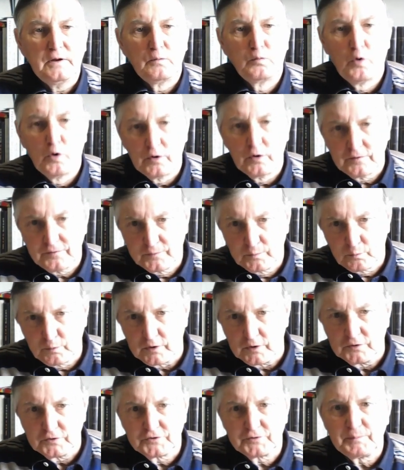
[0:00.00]
War of the
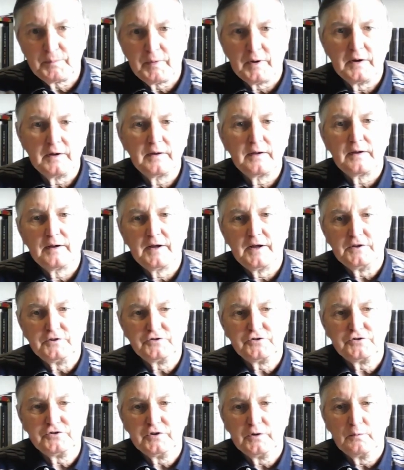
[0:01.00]
Worlds by
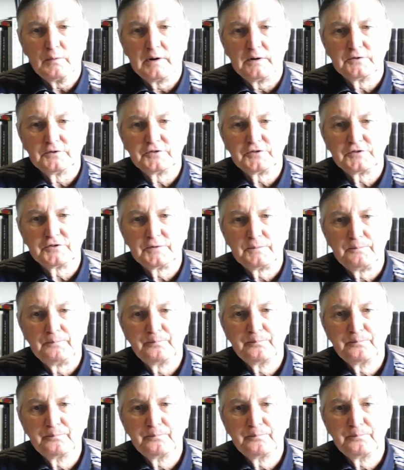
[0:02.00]
H.G. Wells.